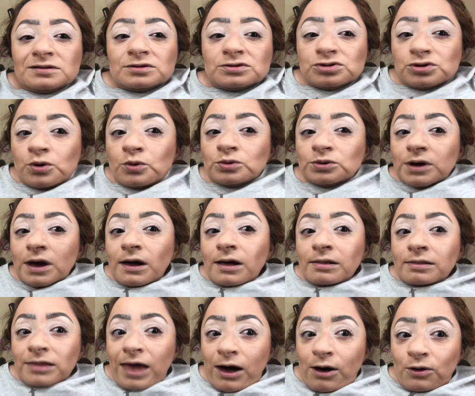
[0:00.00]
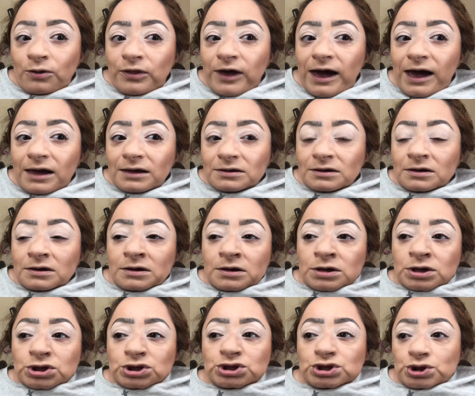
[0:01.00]
don't allow that
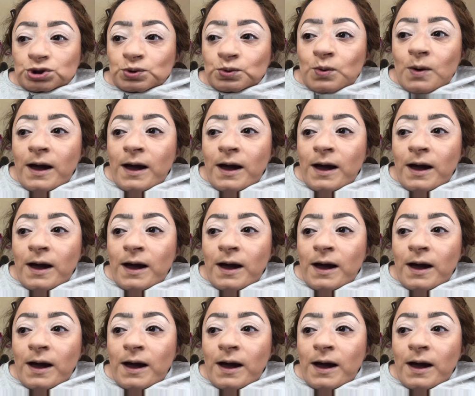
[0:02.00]
to